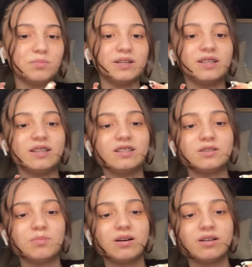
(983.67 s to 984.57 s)
but this
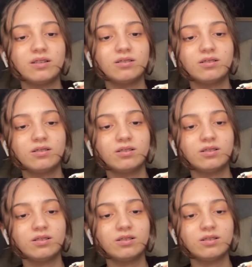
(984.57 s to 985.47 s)
part
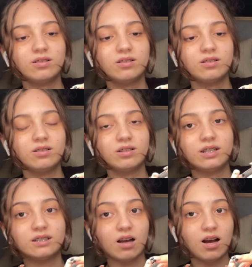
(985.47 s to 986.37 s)

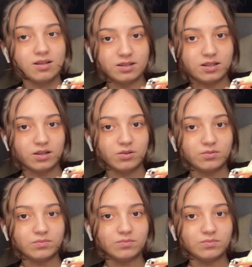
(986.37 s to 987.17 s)
is on still.